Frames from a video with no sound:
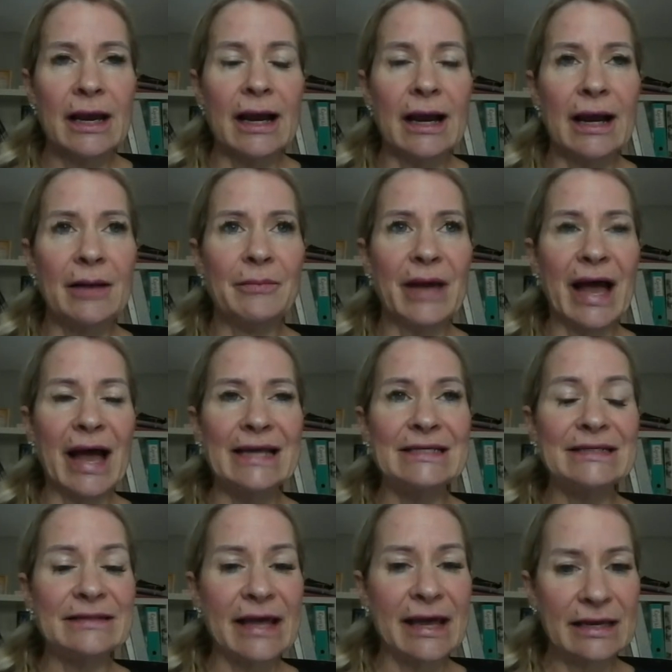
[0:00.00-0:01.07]
And
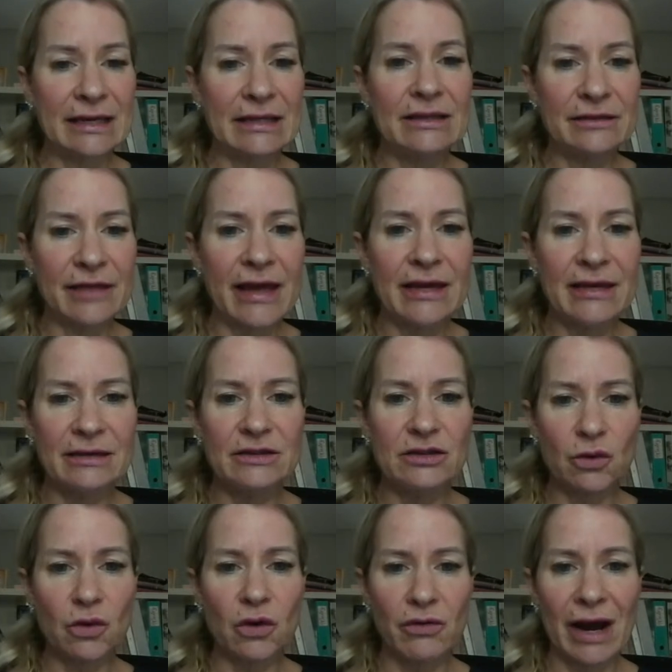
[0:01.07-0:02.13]
they
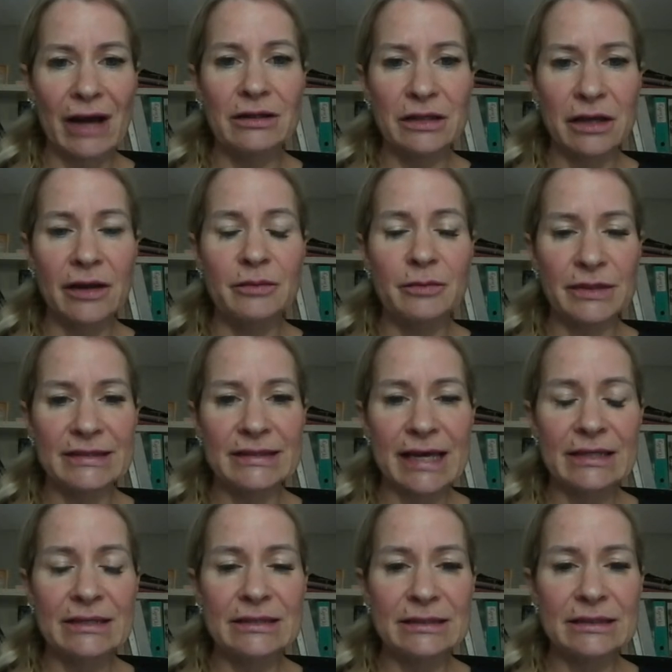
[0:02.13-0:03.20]
saw around
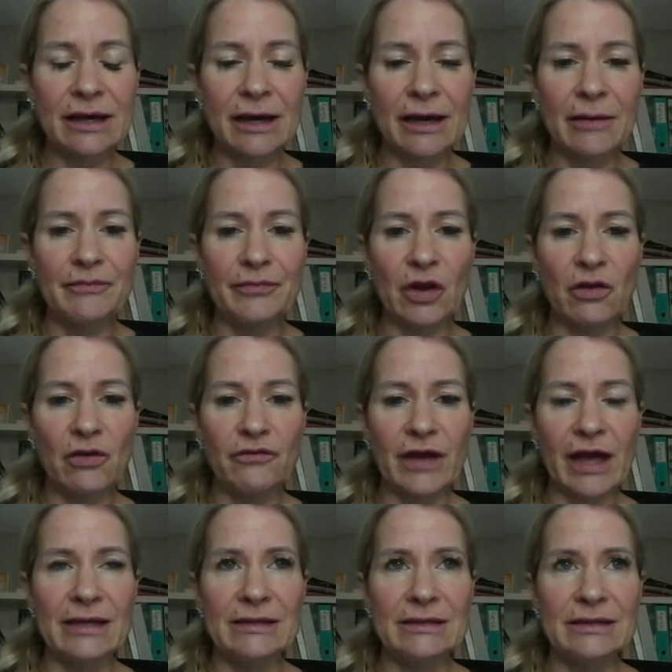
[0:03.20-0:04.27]
9% of
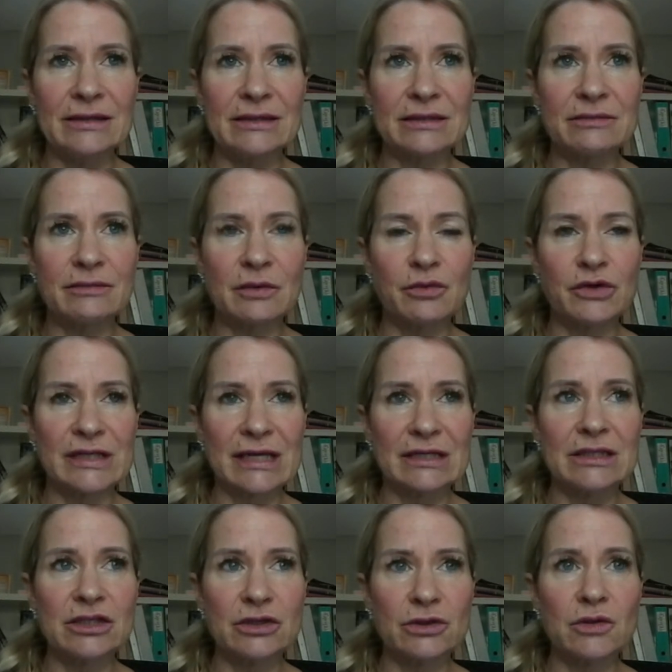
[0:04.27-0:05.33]
cases
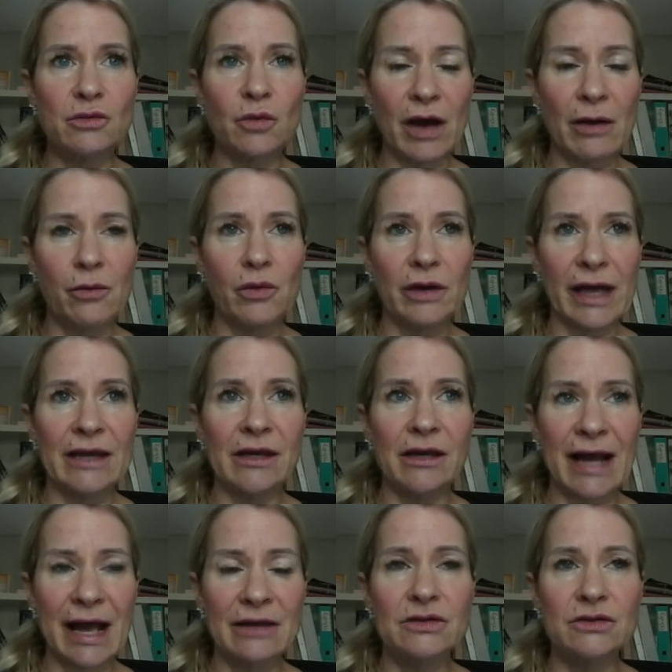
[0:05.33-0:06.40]
presented to them were
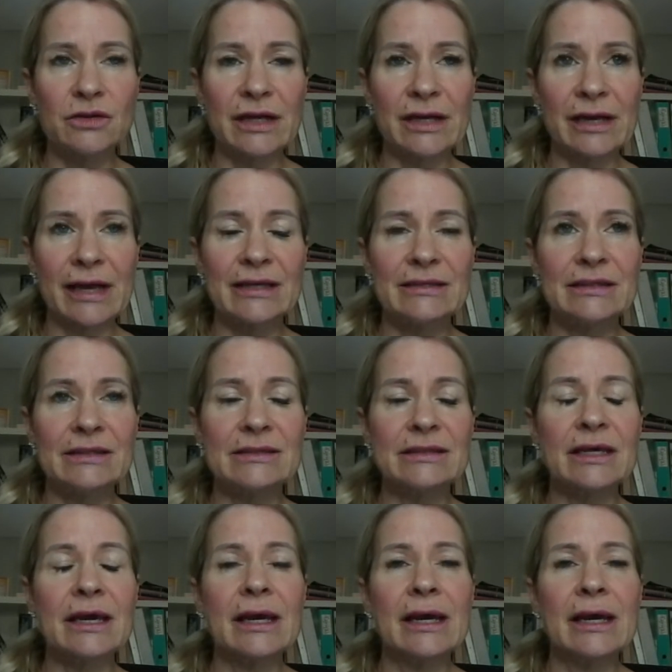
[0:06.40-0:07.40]
canine house soiling cases.